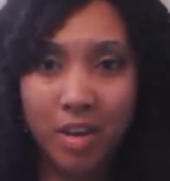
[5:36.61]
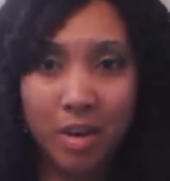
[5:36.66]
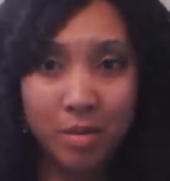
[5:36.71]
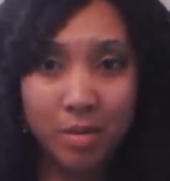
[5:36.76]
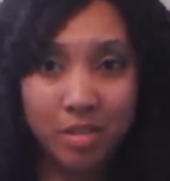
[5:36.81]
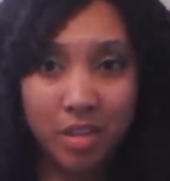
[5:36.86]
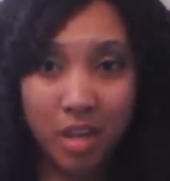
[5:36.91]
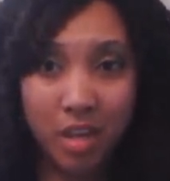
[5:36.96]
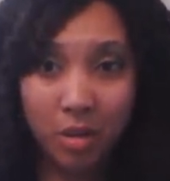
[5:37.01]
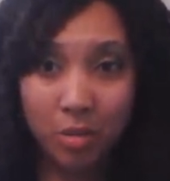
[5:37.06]
I
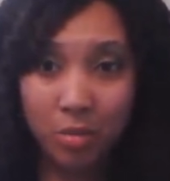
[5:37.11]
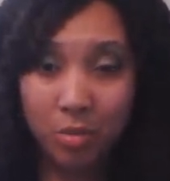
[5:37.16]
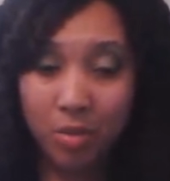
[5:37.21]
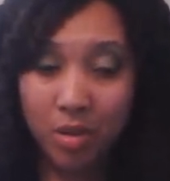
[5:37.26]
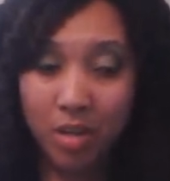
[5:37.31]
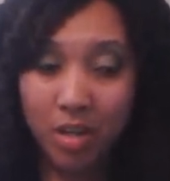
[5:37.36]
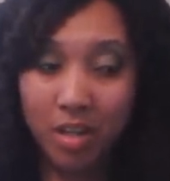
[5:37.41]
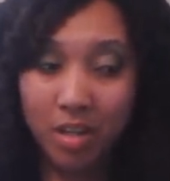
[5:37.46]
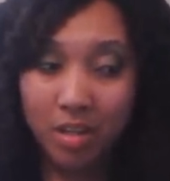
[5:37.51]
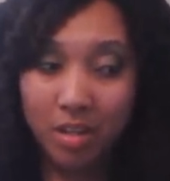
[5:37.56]
was like,
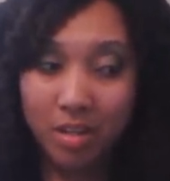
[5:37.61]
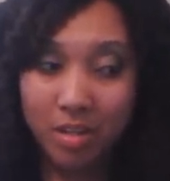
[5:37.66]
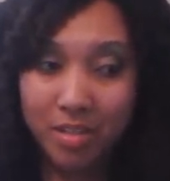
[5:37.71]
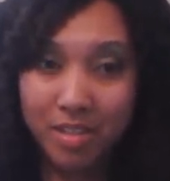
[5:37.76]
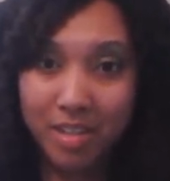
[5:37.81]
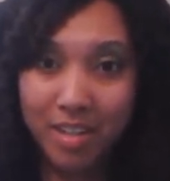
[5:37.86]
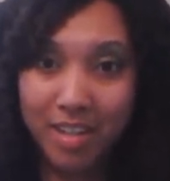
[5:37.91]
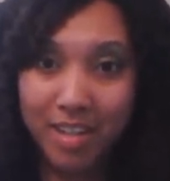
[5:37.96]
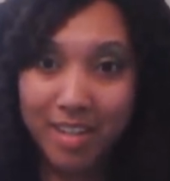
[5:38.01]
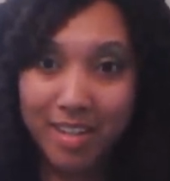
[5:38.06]
what? Are you
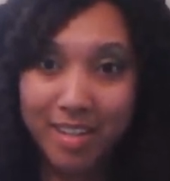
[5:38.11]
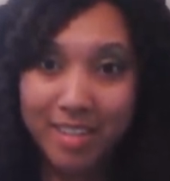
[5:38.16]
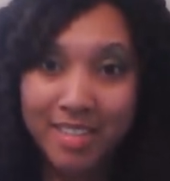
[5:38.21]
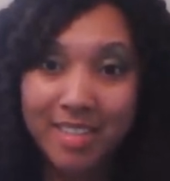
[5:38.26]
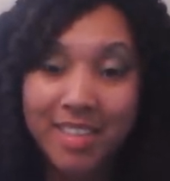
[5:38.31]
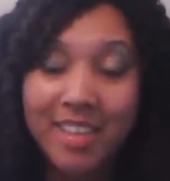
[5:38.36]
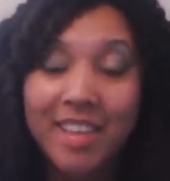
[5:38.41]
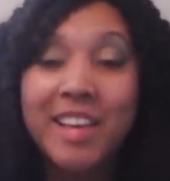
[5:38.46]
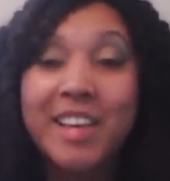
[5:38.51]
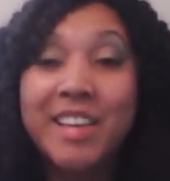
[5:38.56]

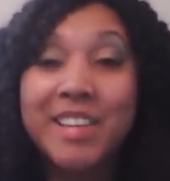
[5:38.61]
serious?